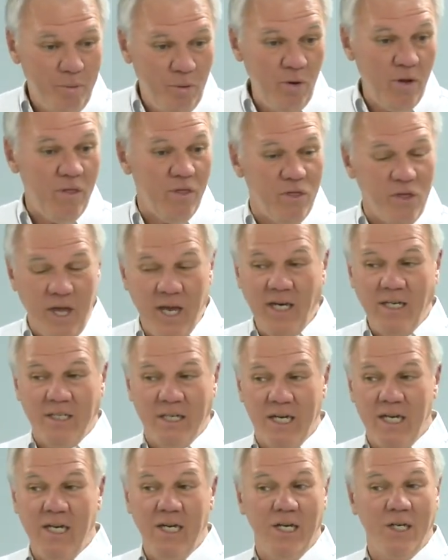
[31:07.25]
put
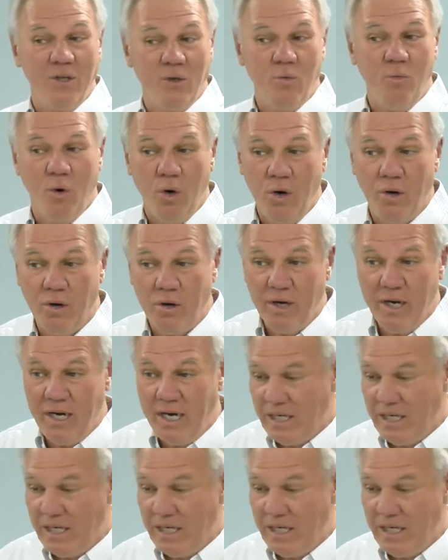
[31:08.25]
things in His Word.